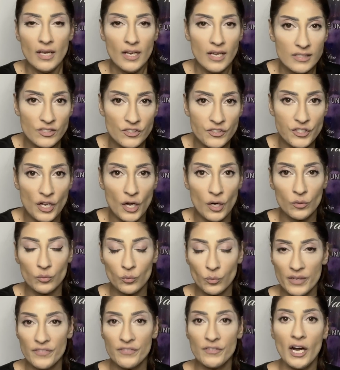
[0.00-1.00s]
And so
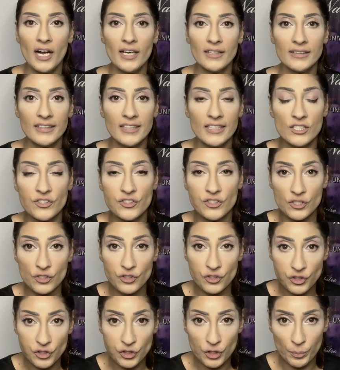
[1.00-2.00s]
we've got this
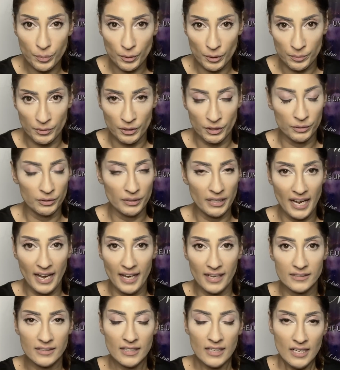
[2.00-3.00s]
super moon.
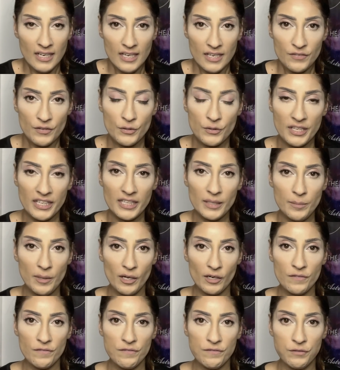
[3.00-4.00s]
And if you think
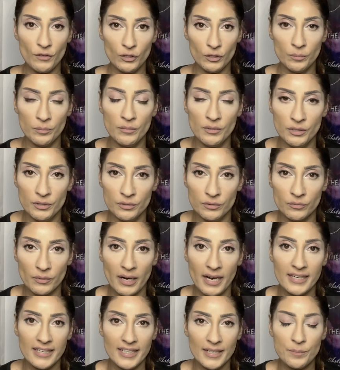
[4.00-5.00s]
about a full moon,
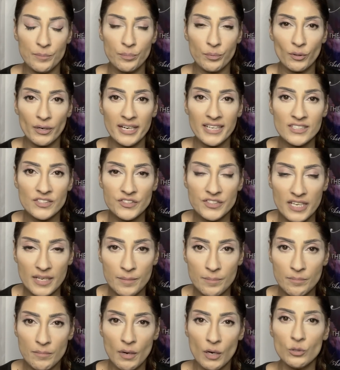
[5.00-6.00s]
right, it brings
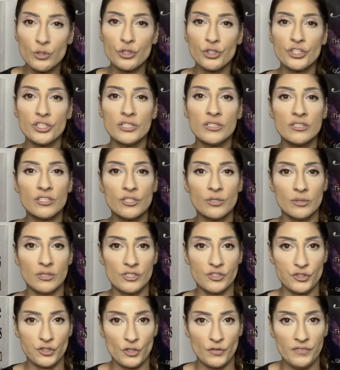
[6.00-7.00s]
emotion to the
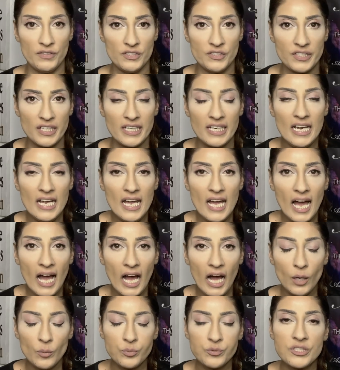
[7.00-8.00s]
surface. It
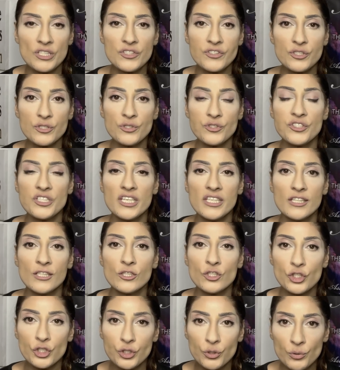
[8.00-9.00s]
helps us to see the
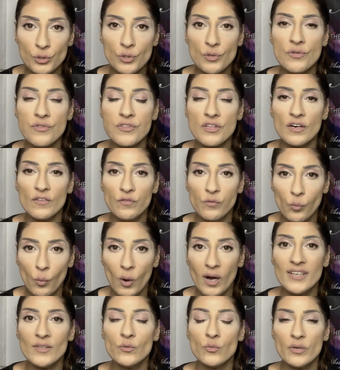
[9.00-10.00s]
truth of
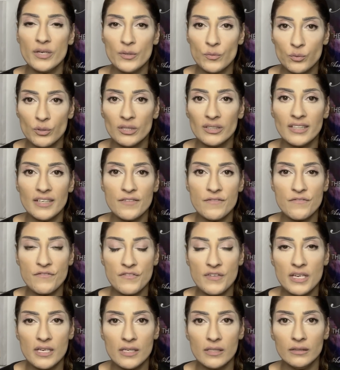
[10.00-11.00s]
what we really
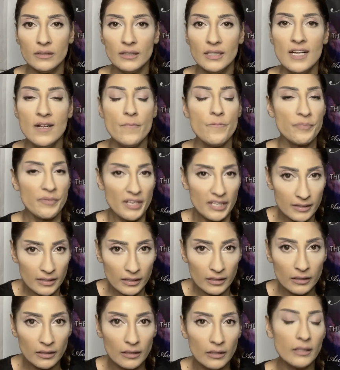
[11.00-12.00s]
feel in the
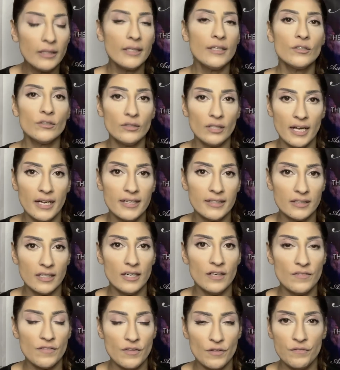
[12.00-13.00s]
clear light
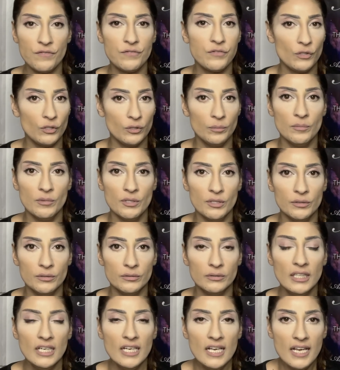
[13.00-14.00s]
of the full
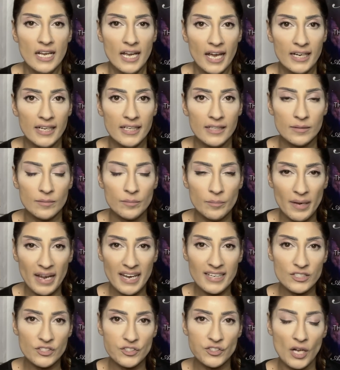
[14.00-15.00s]
moon, and it
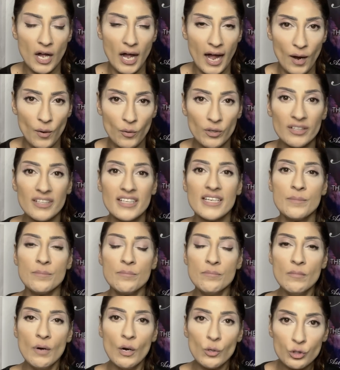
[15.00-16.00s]
makes our
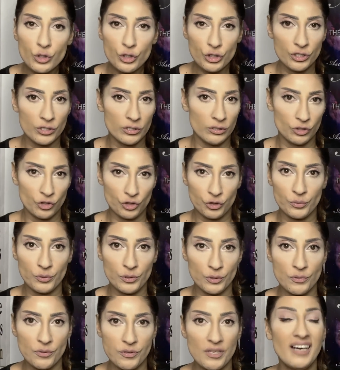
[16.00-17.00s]
emotional
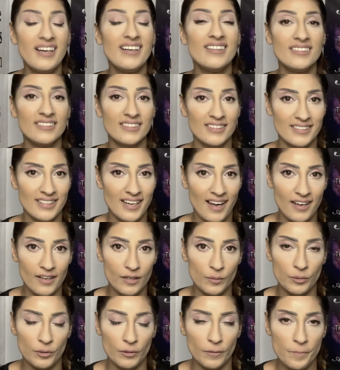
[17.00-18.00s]
truth
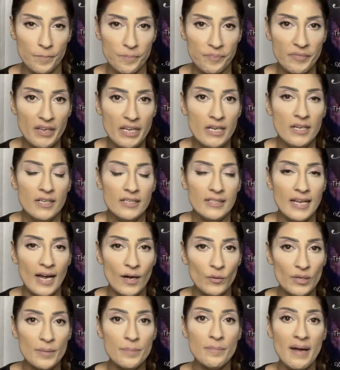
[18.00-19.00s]
undeniable.
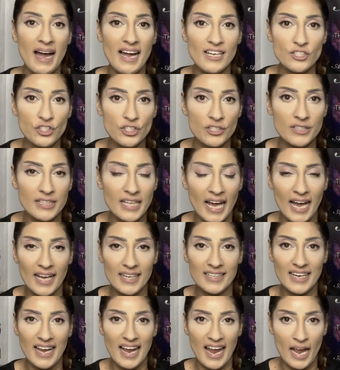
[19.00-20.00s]
Now imagine
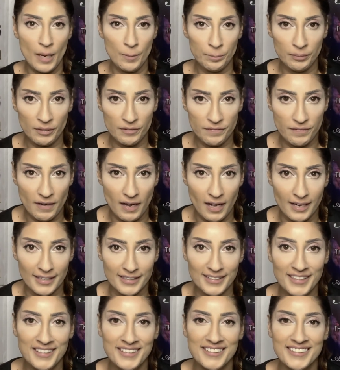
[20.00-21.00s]
that amplified.